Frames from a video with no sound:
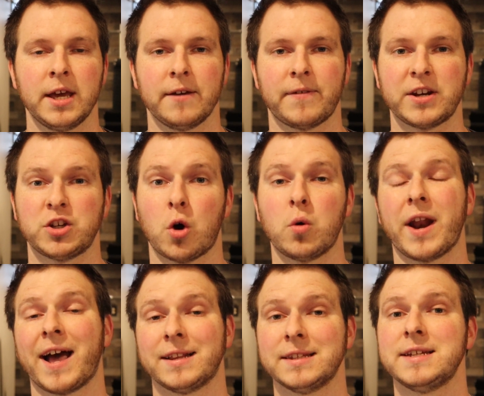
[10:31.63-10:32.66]
If I don't
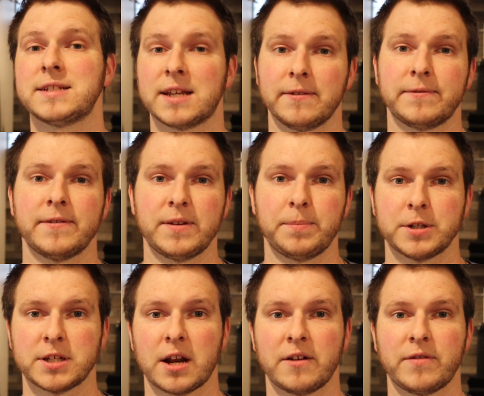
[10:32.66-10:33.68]
at least get
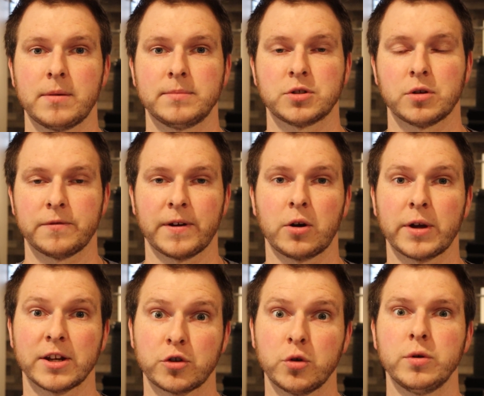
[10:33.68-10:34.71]
50% of them, so if I don't
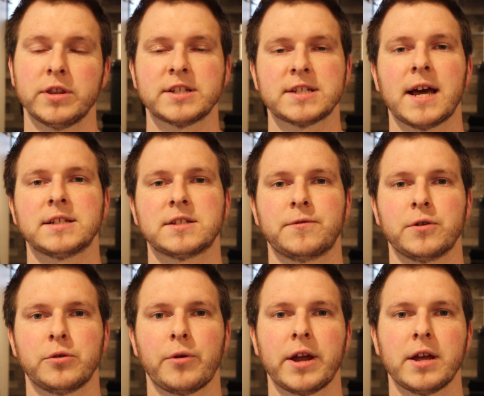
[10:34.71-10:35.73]
get 2 of the sets for
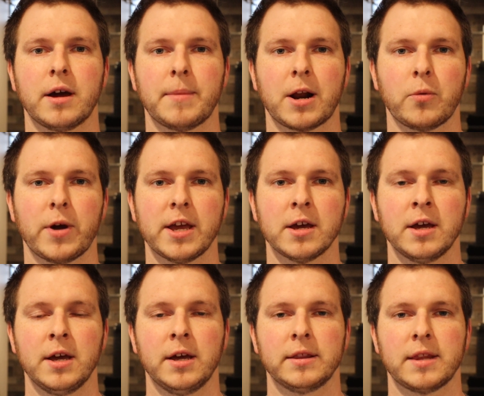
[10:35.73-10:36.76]
the right amount of weight,
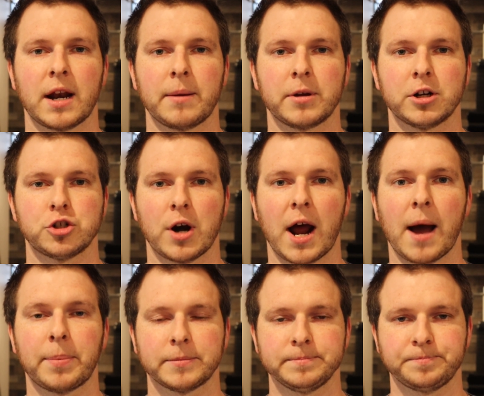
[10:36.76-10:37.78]
then I'm going to drop.